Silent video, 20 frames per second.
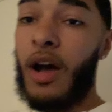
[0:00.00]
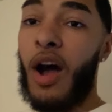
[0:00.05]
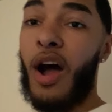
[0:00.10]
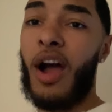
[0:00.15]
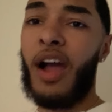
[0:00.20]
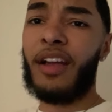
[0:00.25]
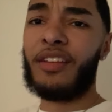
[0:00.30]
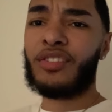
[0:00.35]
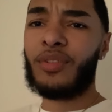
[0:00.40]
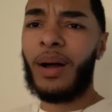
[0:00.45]

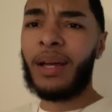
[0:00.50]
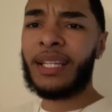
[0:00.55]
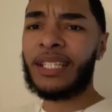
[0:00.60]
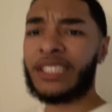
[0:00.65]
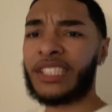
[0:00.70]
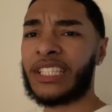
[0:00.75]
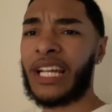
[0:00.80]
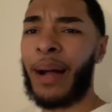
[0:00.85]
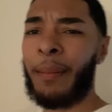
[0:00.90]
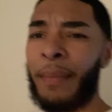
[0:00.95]
Alright, so I
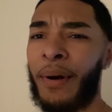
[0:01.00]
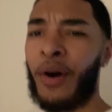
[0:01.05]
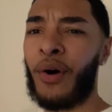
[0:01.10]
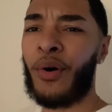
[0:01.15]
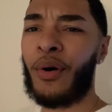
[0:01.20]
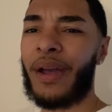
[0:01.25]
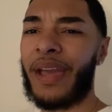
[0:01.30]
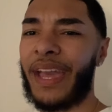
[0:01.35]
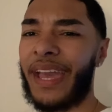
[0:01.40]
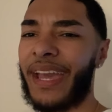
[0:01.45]
just shot my
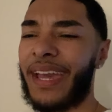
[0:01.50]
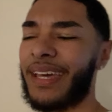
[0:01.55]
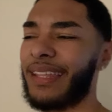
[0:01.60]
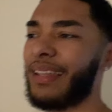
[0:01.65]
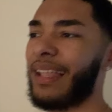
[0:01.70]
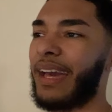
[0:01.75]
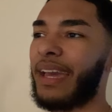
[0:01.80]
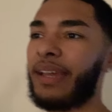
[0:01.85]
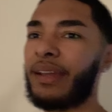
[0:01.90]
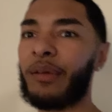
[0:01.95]
own hand,
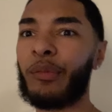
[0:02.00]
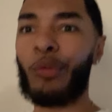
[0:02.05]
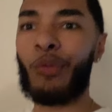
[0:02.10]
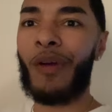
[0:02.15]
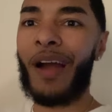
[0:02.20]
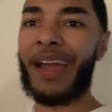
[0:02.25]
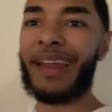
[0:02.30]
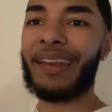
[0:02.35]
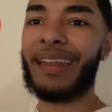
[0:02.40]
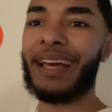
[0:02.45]
like,
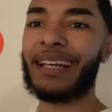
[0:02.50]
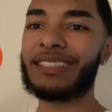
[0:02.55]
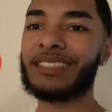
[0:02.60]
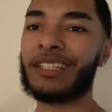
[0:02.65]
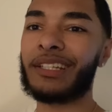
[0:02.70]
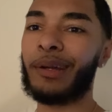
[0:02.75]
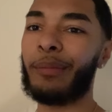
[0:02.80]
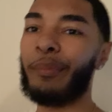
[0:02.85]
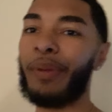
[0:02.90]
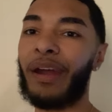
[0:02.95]
right next to
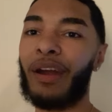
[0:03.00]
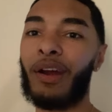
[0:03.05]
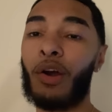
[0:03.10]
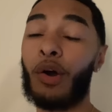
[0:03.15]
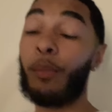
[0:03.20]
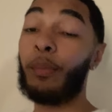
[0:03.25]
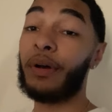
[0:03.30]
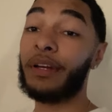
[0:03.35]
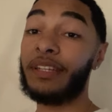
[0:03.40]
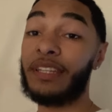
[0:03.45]
the barrel,
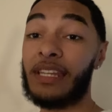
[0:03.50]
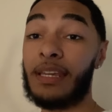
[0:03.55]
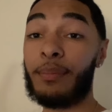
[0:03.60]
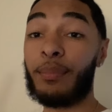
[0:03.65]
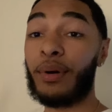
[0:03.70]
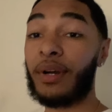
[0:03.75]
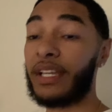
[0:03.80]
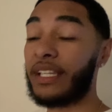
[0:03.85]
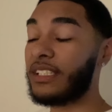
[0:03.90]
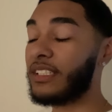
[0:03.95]
but
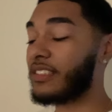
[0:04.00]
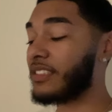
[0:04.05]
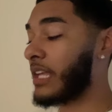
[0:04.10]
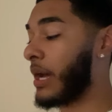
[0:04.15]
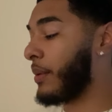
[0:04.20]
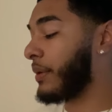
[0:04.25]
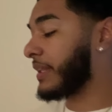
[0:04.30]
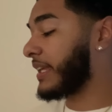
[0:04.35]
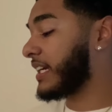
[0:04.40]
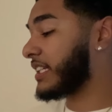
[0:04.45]
D-Boogie does not
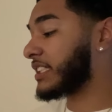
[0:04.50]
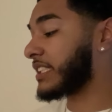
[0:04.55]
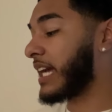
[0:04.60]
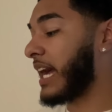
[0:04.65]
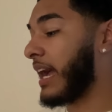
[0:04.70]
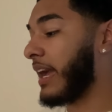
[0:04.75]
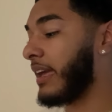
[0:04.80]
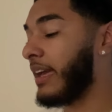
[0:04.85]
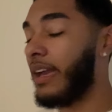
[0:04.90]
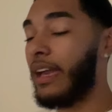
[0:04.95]
want to get
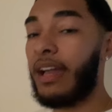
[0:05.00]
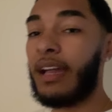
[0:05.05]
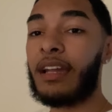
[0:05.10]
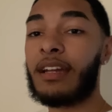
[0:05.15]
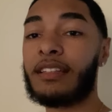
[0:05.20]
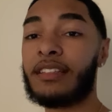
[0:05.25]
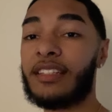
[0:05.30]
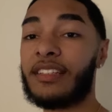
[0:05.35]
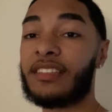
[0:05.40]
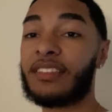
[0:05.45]
shot
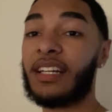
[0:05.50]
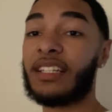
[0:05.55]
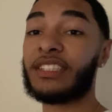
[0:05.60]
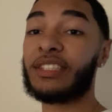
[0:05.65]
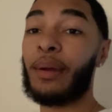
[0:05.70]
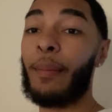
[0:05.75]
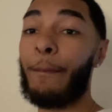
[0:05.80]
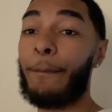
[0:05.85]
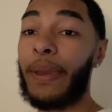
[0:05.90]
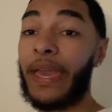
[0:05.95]
because he's such a
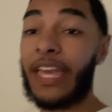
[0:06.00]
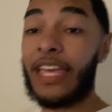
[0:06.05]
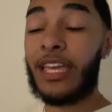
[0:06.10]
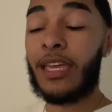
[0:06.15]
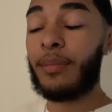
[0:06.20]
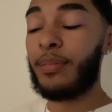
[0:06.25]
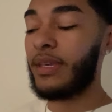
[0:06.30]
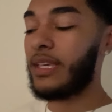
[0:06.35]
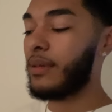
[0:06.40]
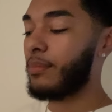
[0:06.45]

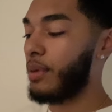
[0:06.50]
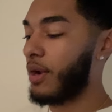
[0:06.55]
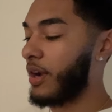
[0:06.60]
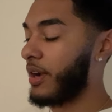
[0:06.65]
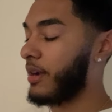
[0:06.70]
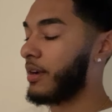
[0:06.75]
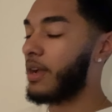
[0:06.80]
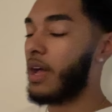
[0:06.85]
baby, bro.